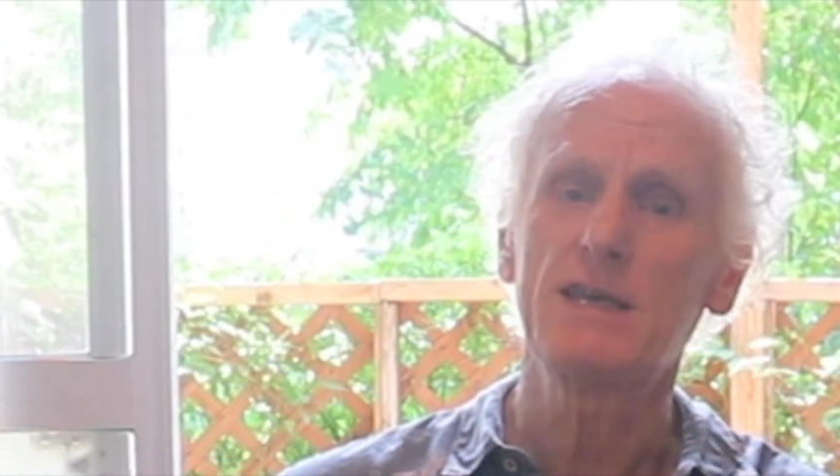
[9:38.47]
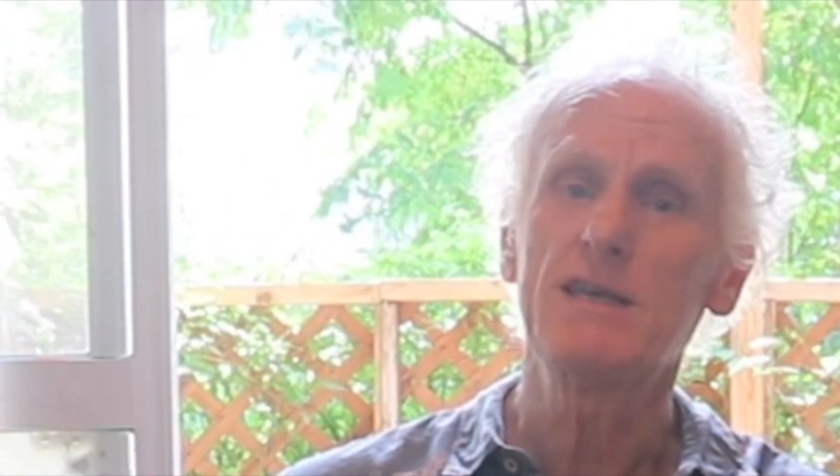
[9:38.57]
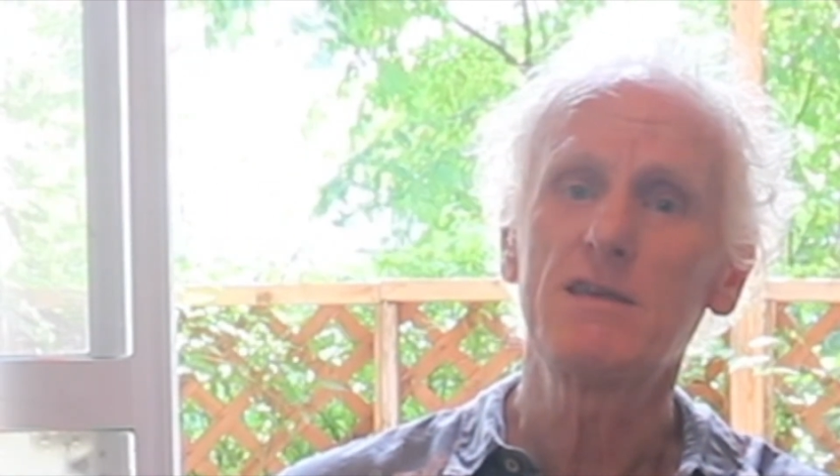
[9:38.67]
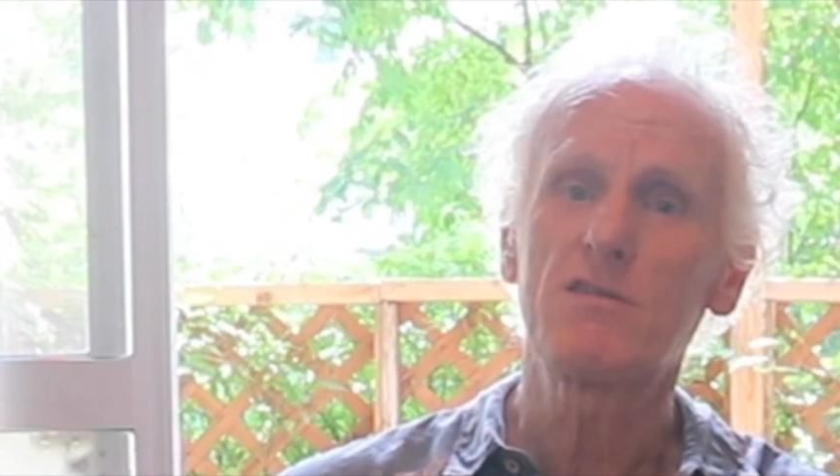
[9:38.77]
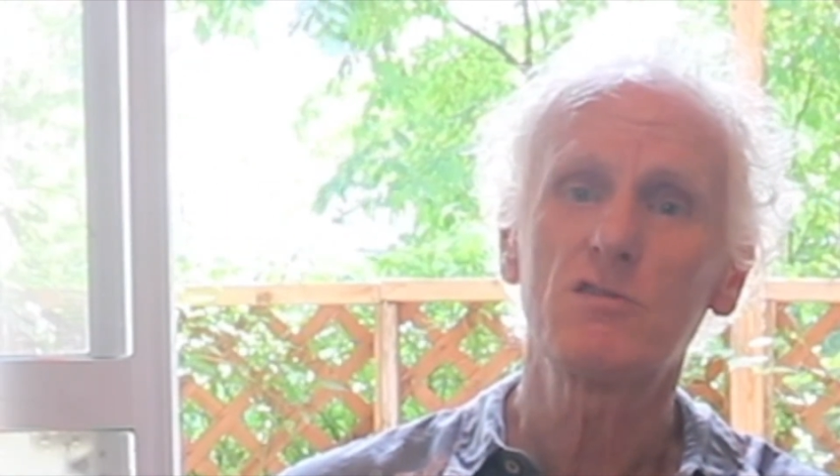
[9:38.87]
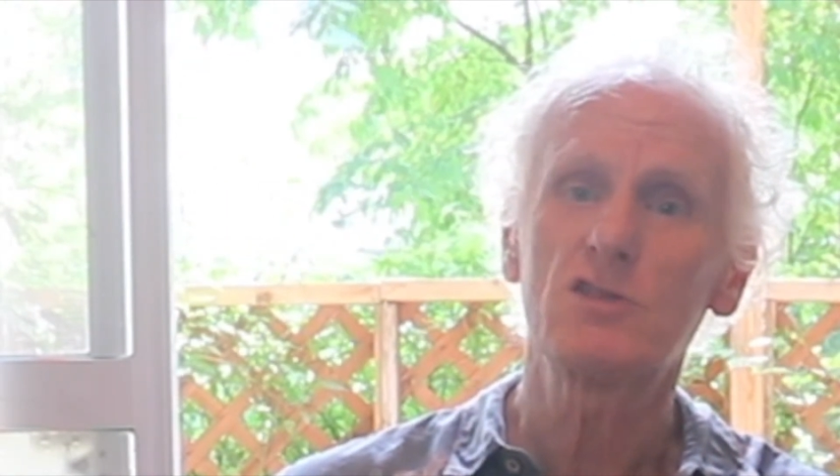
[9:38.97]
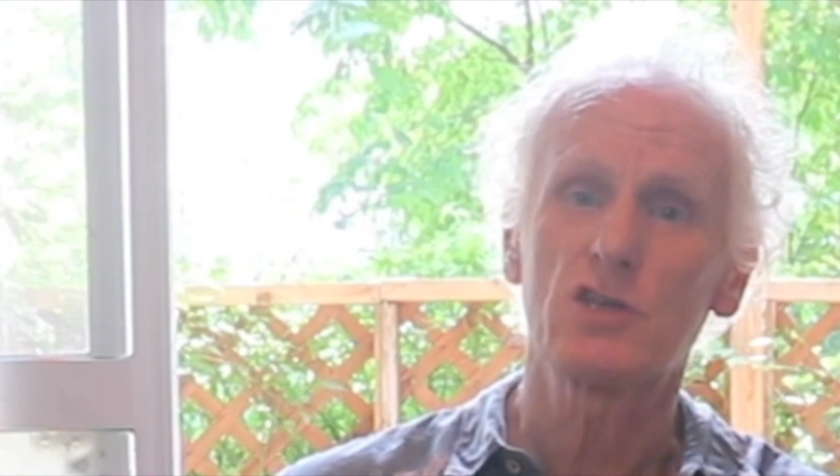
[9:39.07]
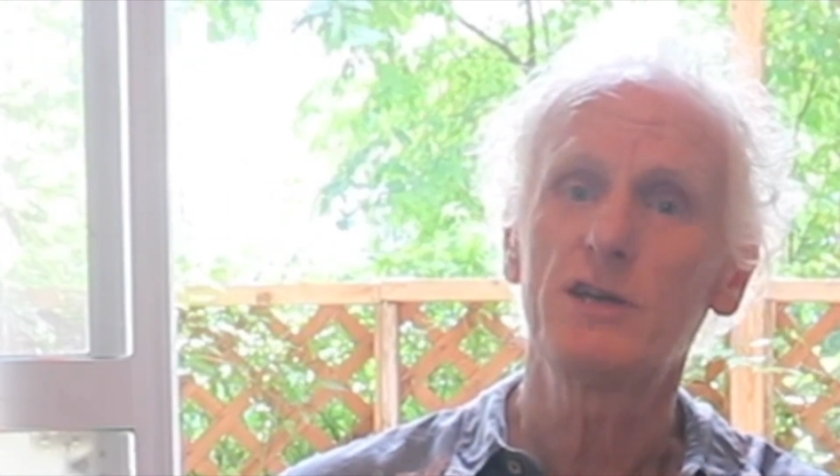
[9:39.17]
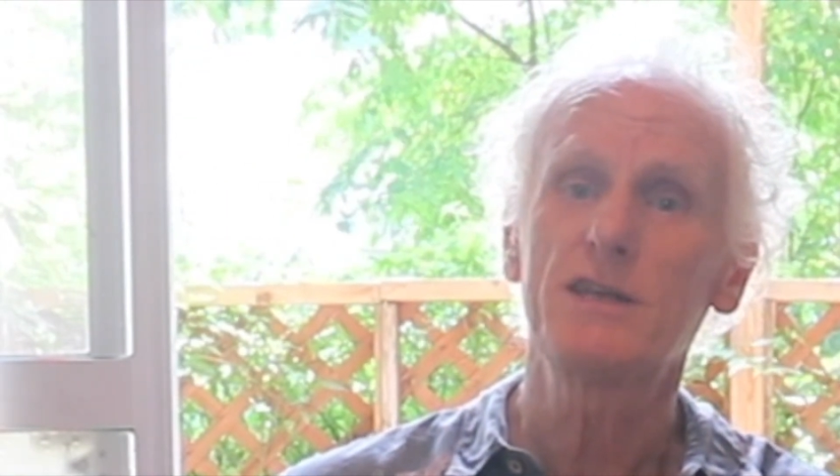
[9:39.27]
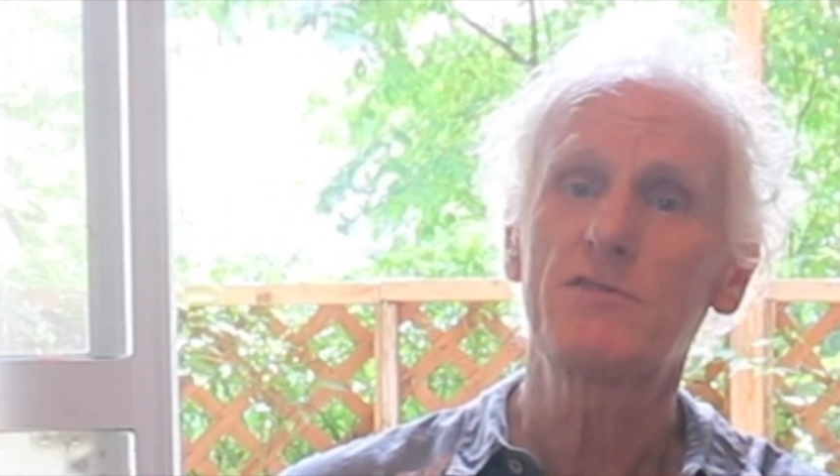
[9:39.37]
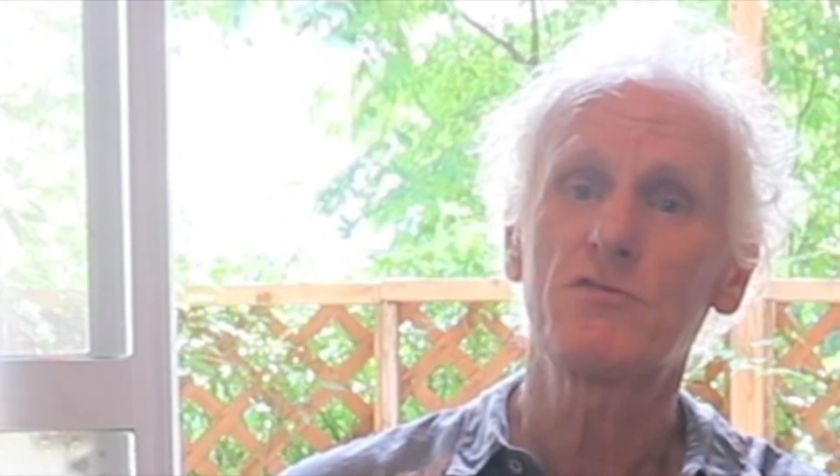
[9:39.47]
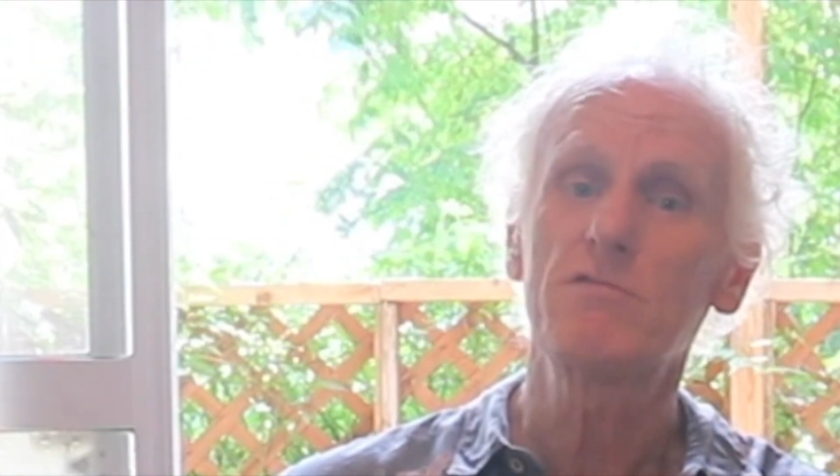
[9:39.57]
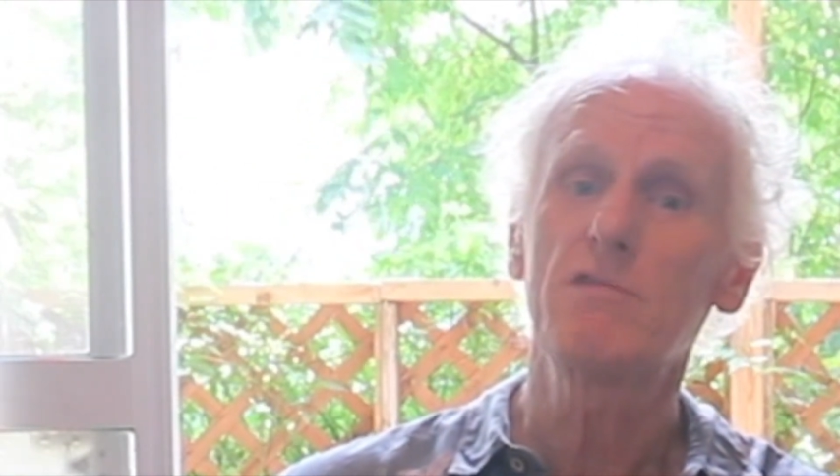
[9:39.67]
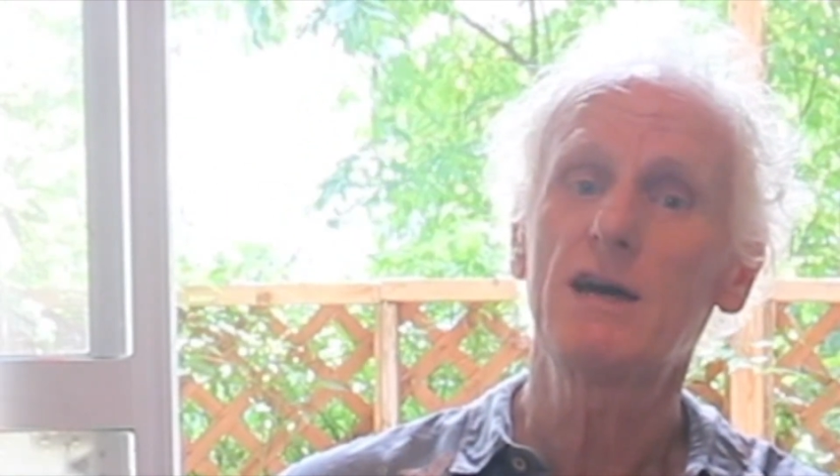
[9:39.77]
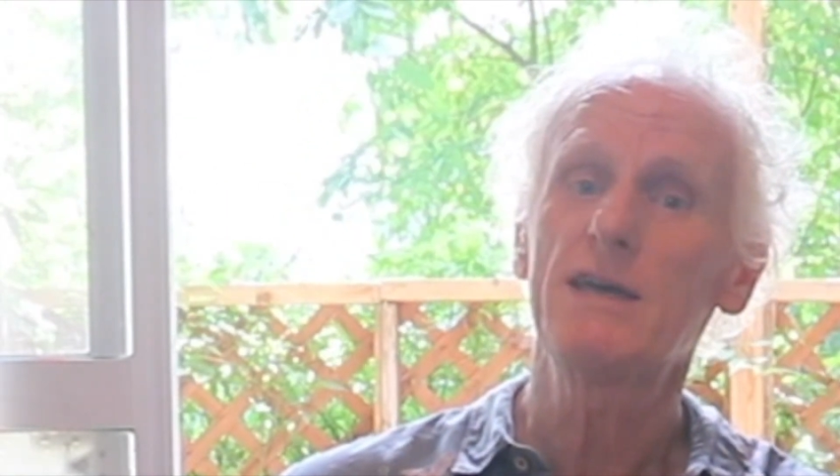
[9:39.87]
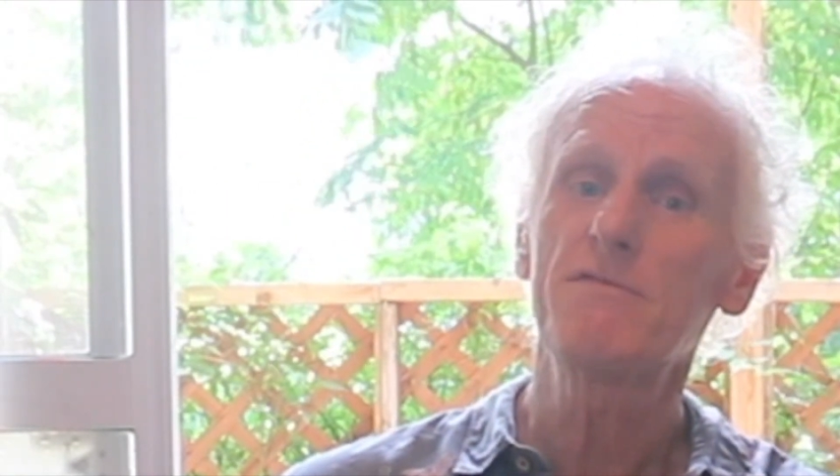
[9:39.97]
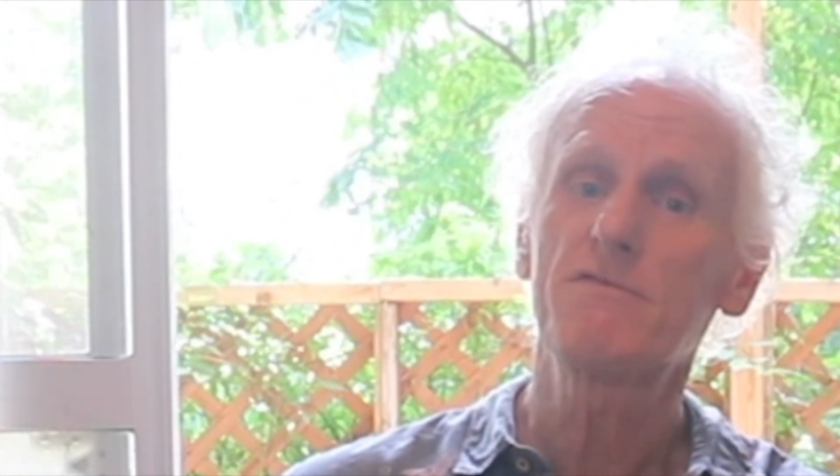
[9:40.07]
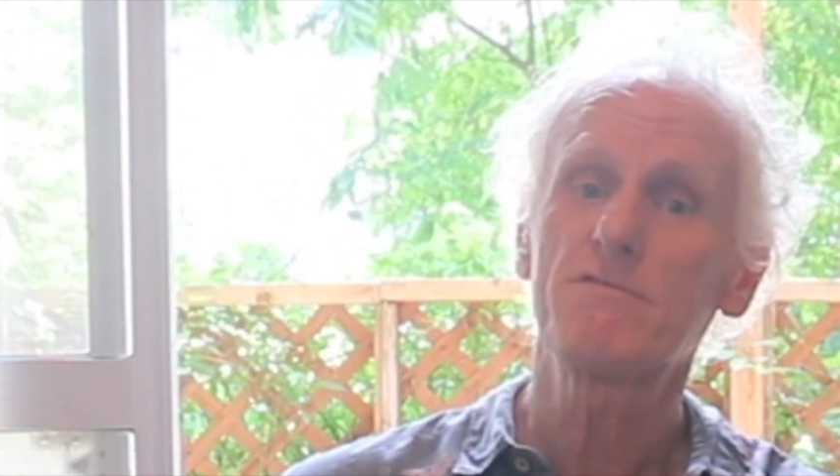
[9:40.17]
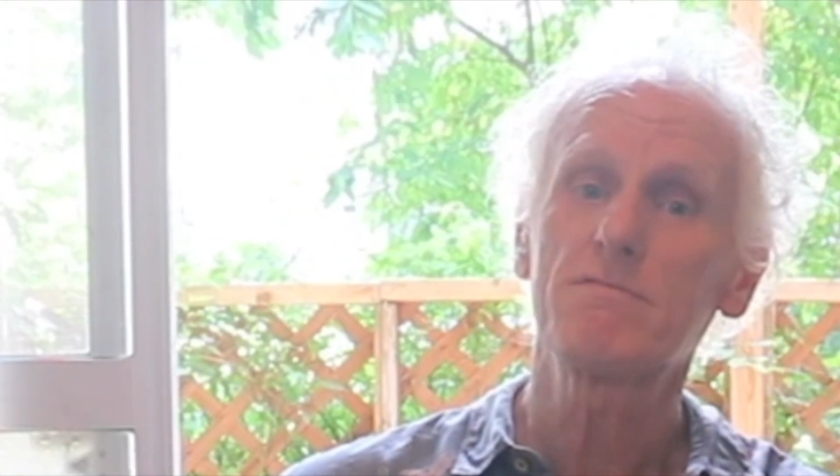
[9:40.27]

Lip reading: ease your journey through life?